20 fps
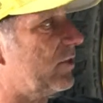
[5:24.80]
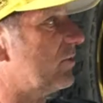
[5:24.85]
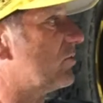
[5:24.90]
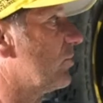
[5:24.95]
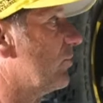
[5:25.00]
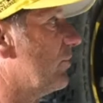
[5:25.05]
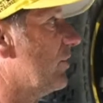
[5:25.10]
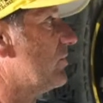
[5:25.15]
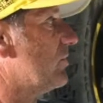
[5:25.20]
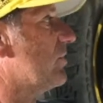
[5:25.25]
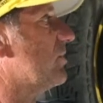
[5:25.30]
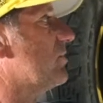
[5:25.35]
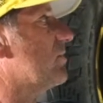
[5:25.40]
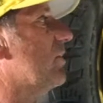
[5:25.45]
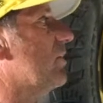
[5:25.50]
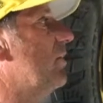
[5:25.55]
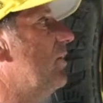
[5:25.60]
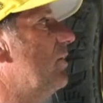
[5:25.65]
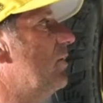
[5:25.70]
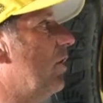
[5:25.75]
it. So this is
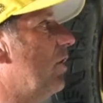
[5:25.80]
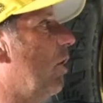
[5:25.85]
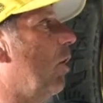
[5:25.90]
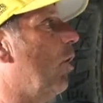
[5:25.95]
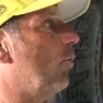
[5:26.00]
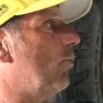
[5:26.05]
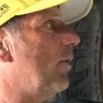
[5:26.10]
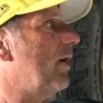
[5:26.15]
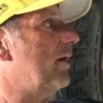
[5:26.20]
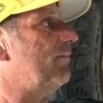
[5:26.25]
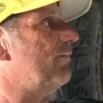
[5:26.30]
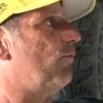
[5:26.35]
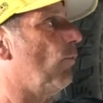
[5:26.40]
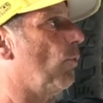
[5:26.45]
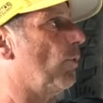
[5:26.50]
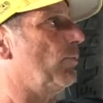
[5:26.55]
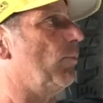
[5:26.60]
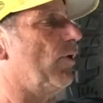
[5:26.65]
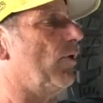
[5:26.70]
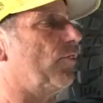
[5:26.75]
already
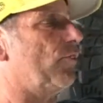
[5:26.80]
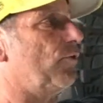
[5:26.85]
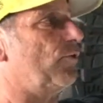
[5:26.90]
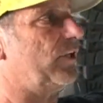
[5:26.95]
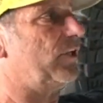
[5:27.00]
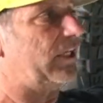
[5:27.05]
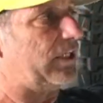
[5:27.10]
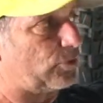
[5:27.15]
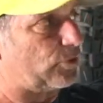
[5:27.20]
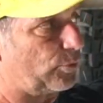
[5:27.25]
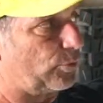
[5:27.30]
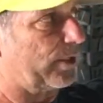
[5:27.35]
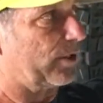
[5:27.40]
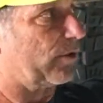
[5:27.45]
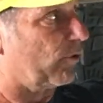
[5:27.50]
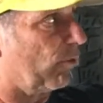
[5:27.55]
4130 heat-treated